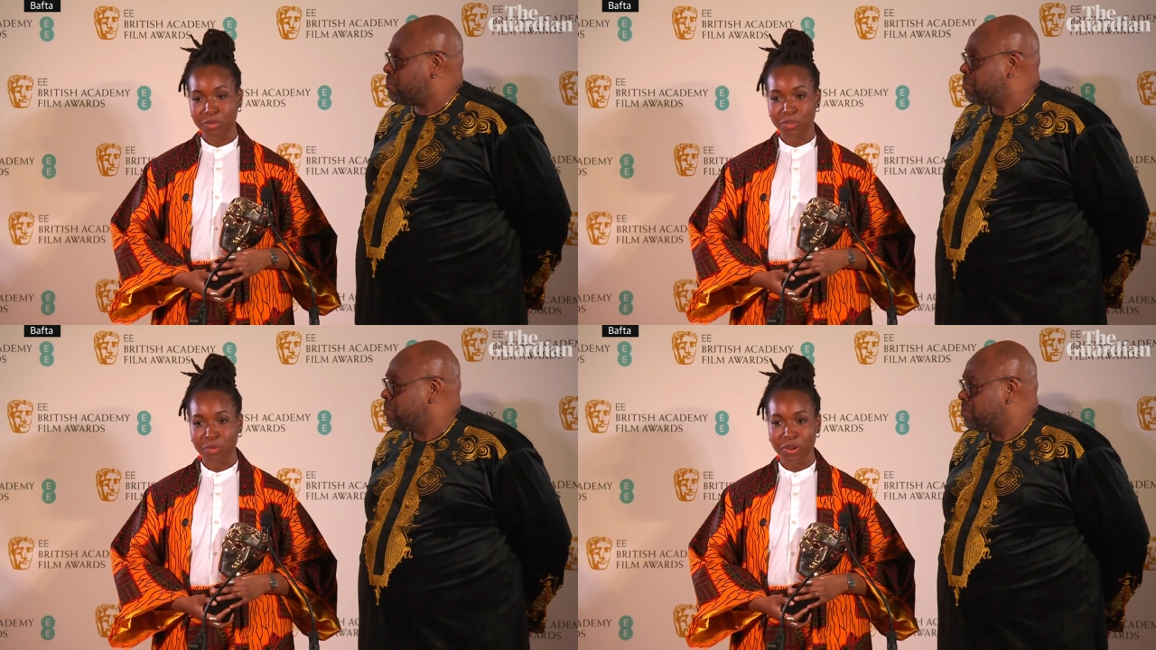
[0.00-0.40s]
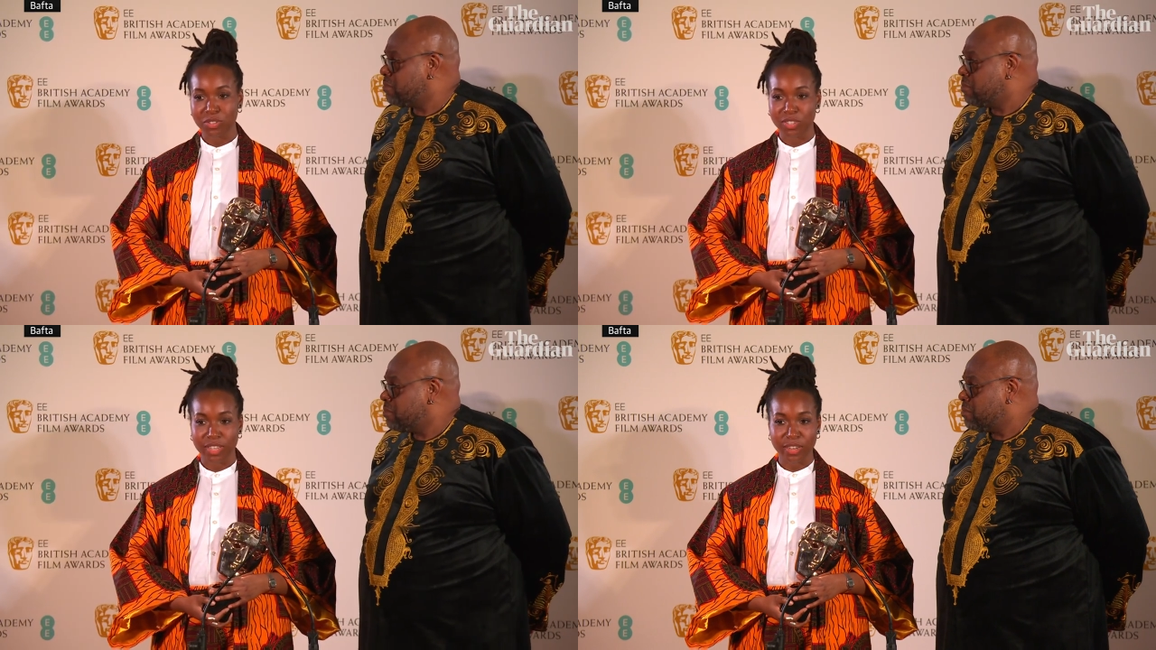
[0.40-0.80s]
Speaker 1: and we've
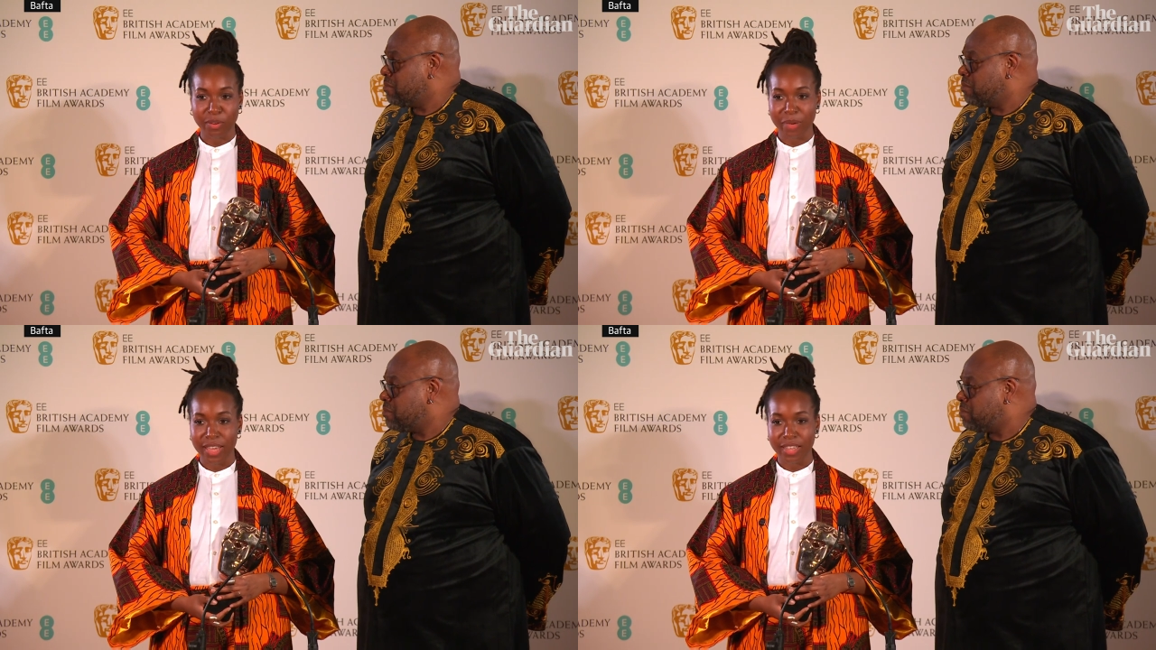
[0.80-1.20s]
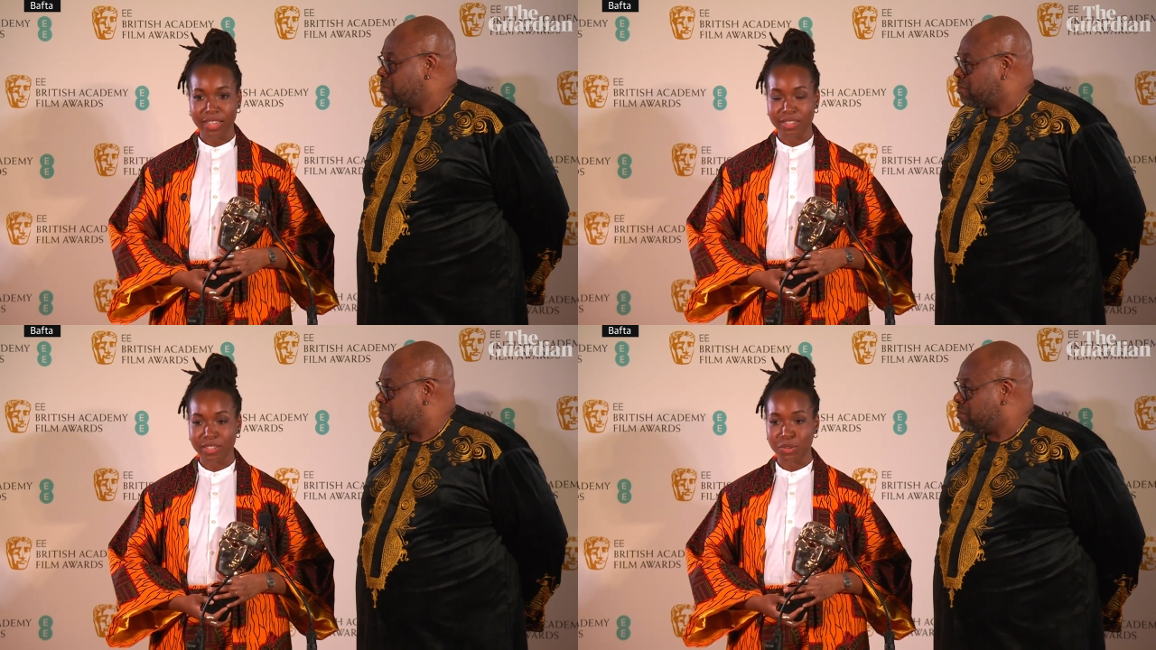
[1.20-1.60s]
approached it in a way
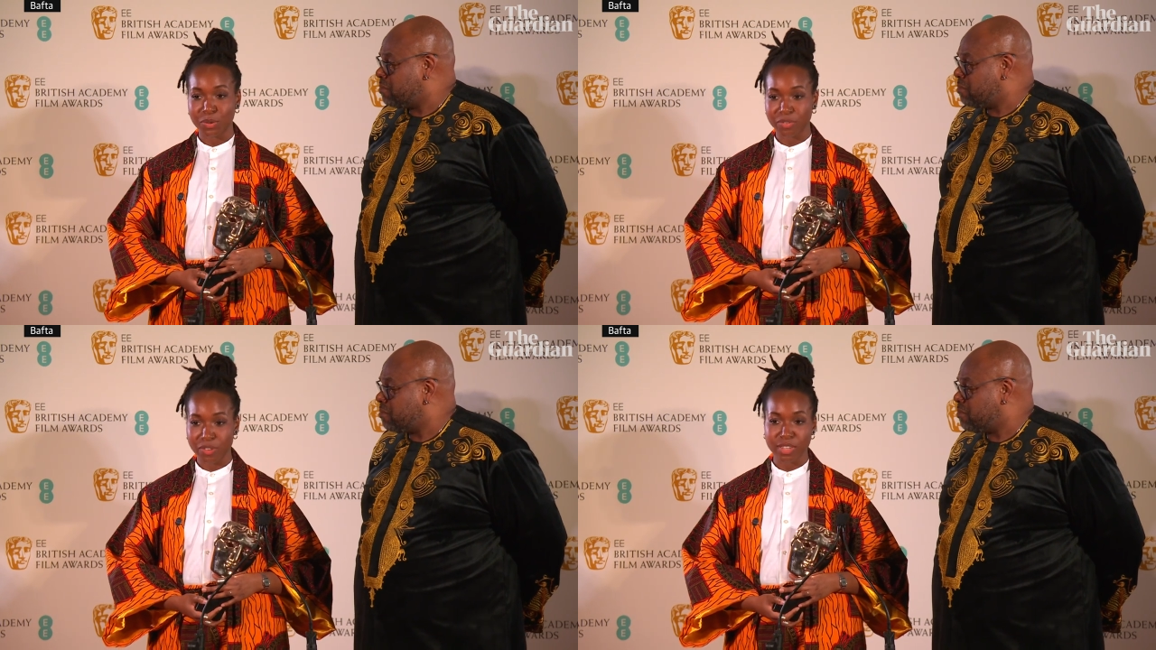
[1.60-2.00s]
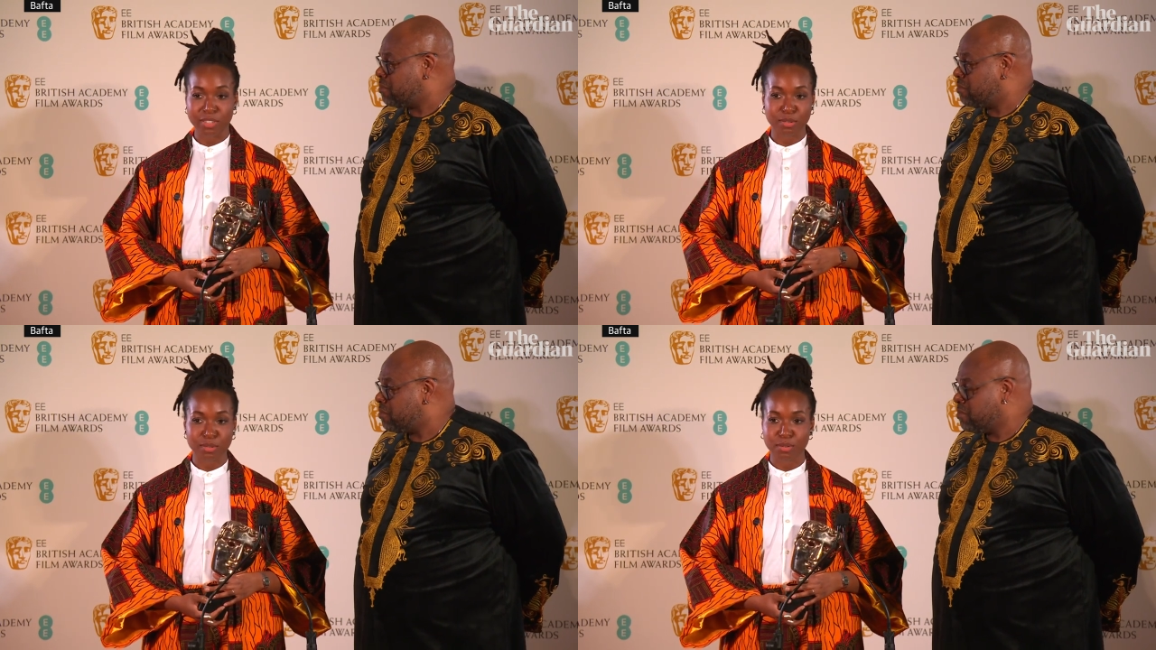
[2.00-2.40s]
that it's a
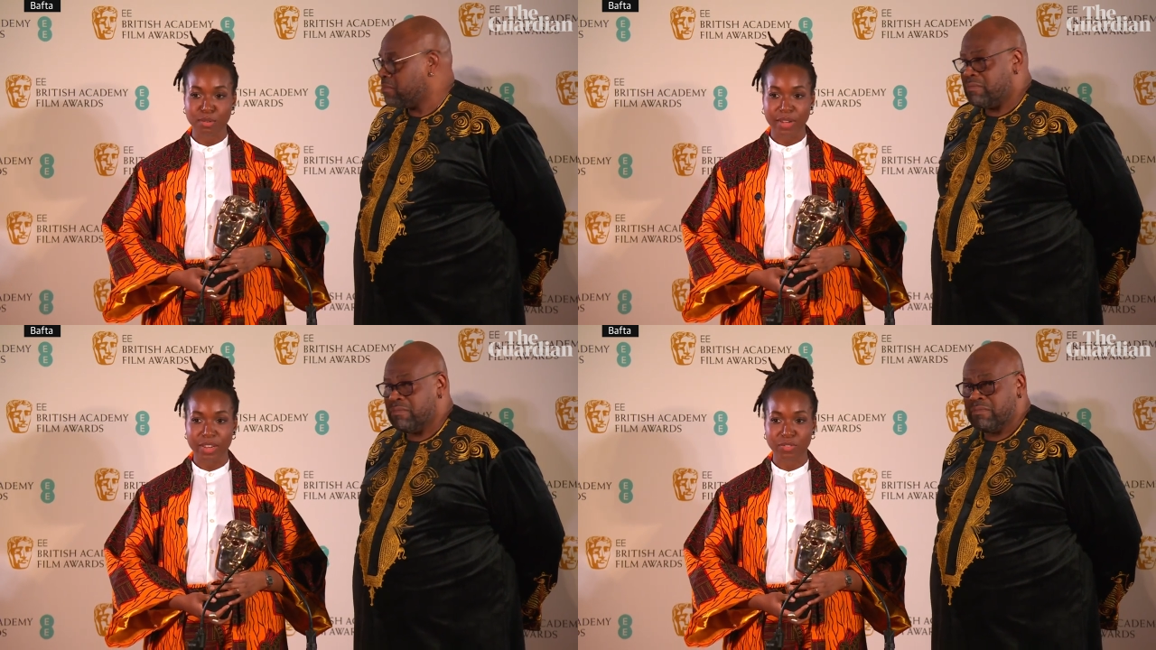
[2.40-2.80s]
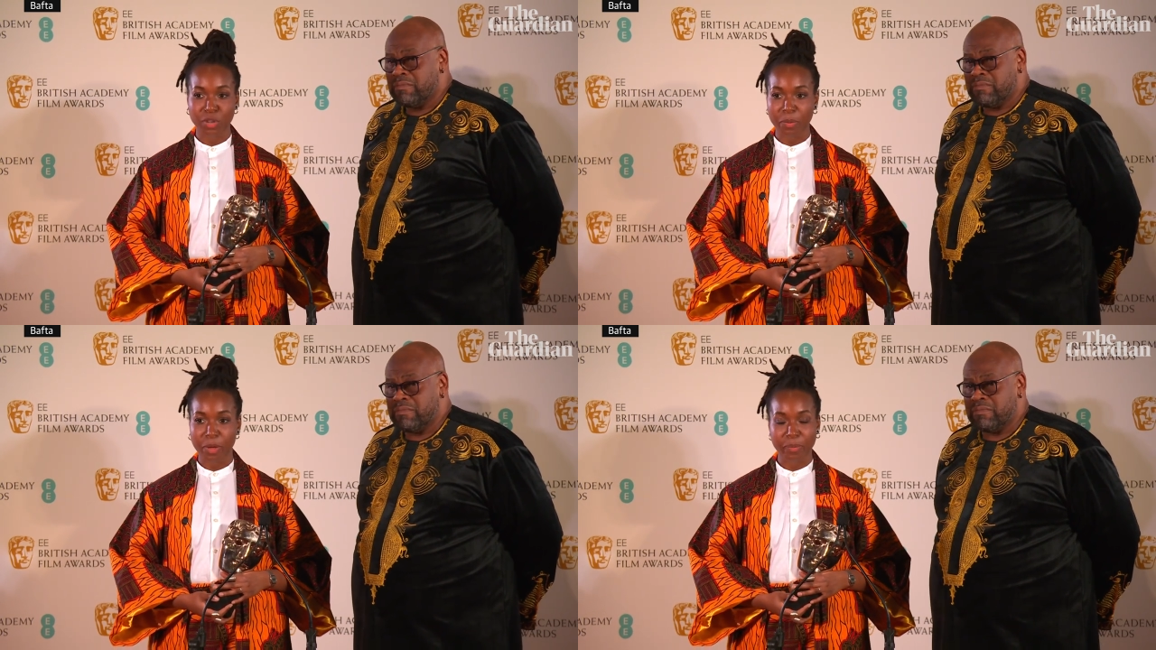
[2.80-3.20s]
universal kind of
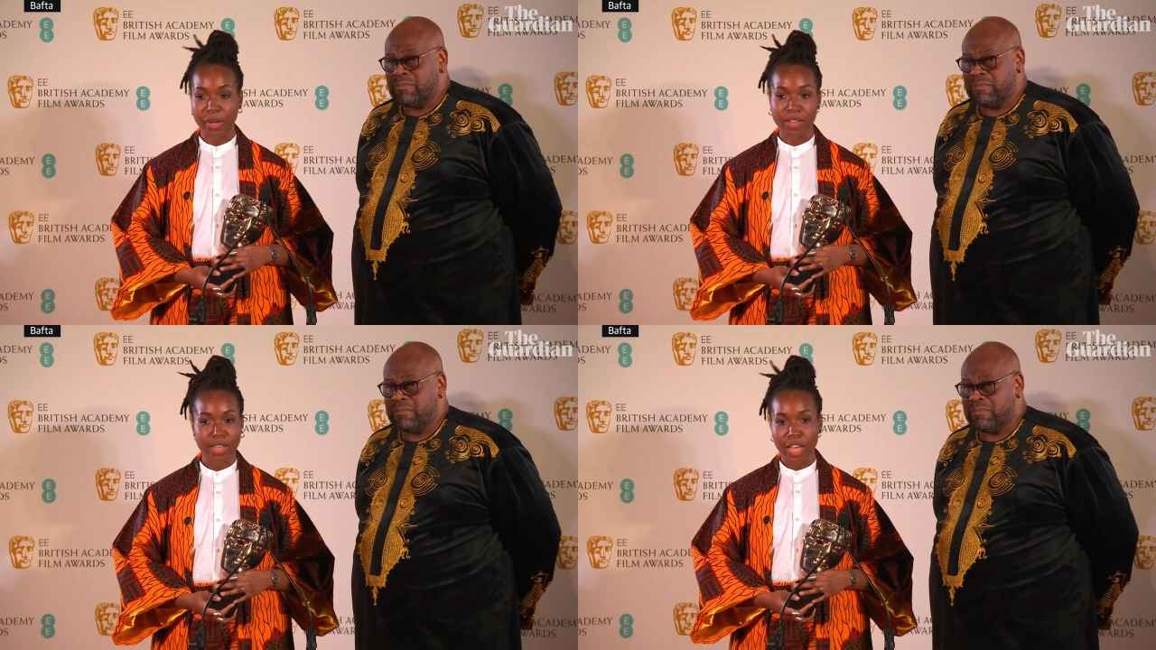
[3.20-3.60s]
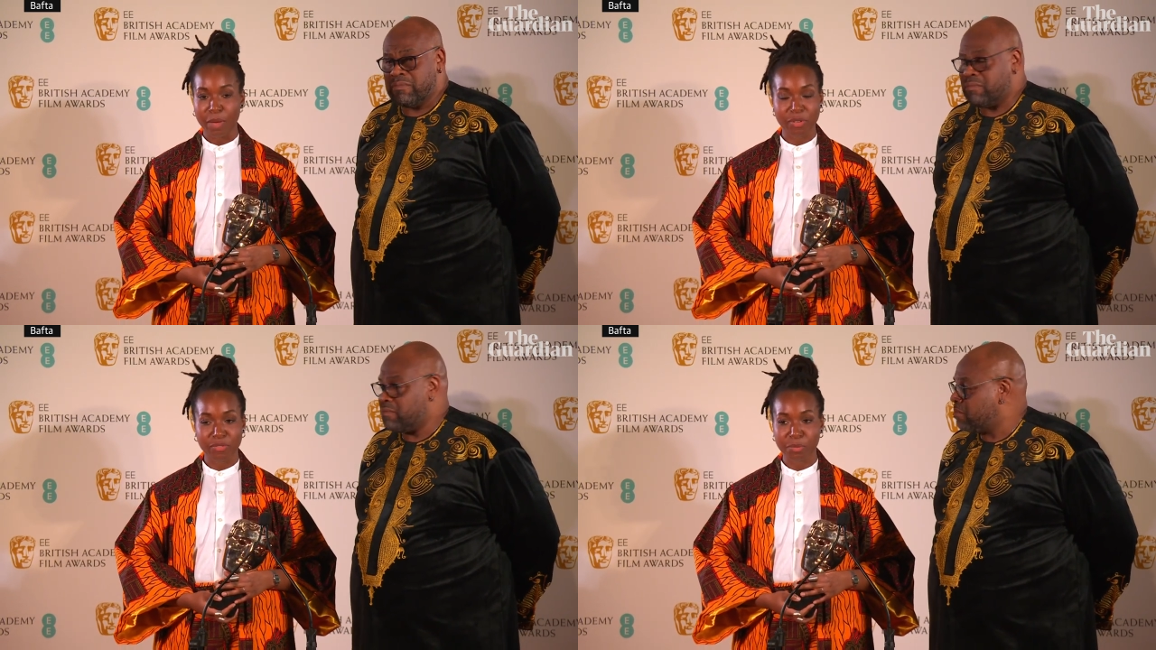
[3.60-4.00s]
topic. But
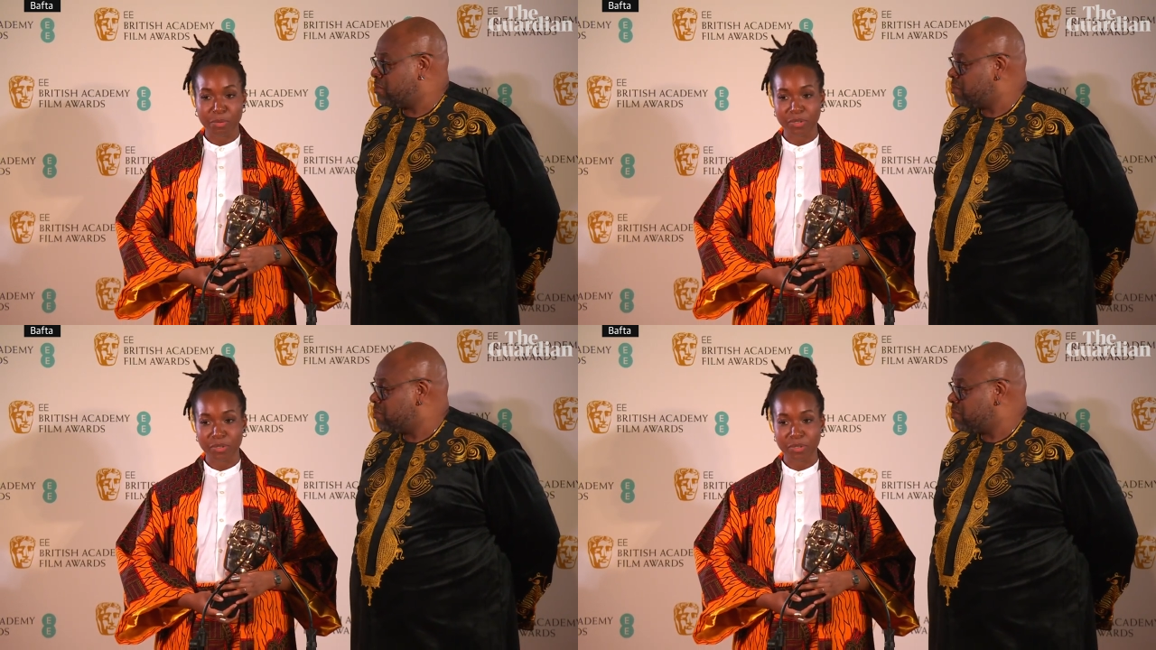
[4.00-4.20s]
I mean, from a